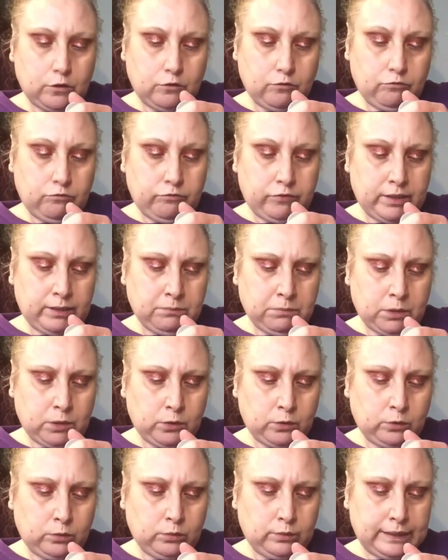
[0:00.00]

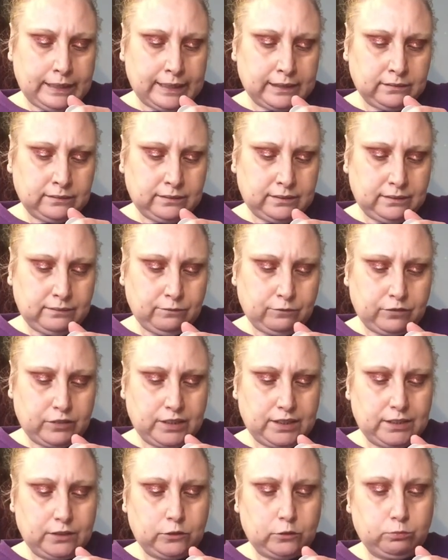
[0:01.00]
Rimmel Lasting
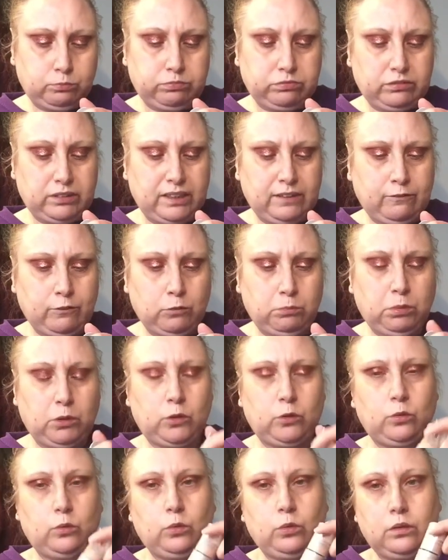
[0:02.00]
Finish
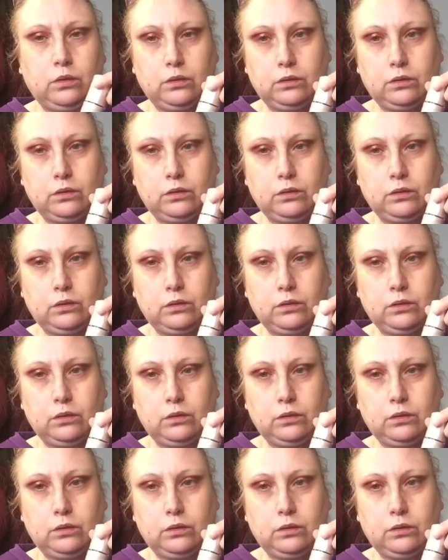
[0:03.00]
Breathable